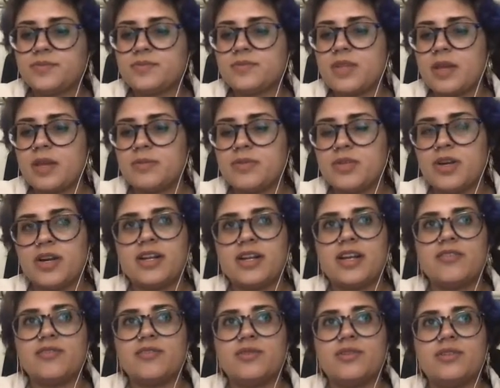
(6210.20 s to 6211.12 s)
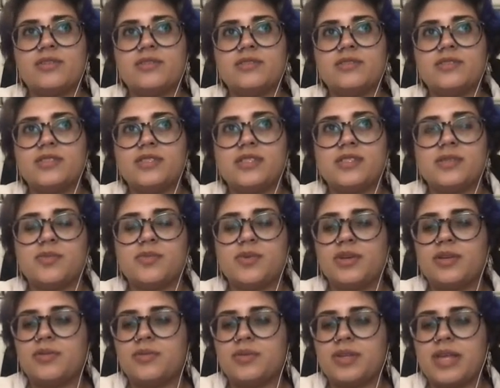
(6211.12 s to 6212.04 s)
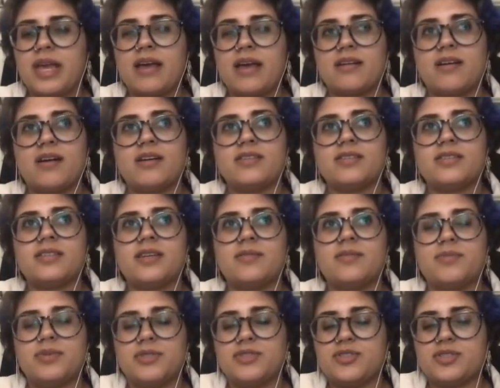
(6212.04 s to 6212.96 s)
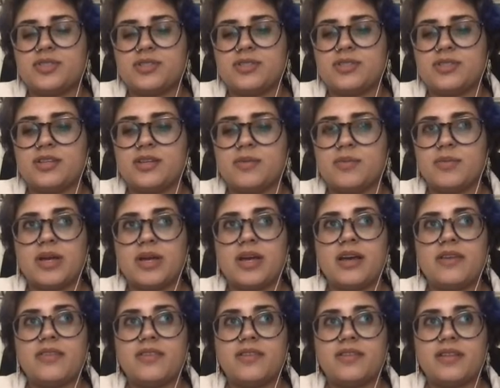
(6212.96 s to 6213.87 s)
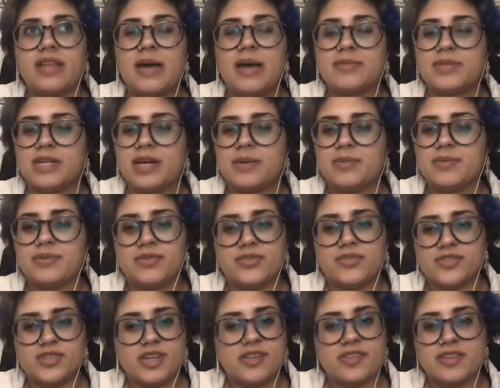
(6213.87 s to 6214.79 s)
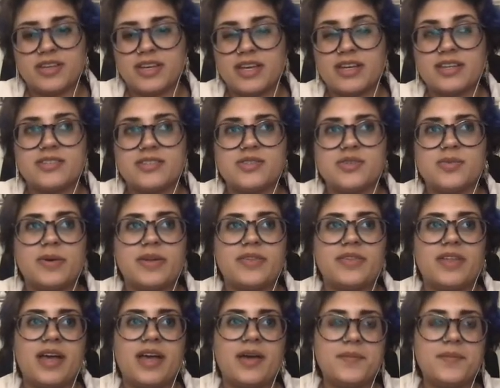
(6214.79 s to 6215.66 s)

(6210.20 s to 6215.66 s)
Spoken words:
I'm sorry to everyone to disappoint you with cat content, but she's sitting behind the laptop, and there's nothing I can do about that.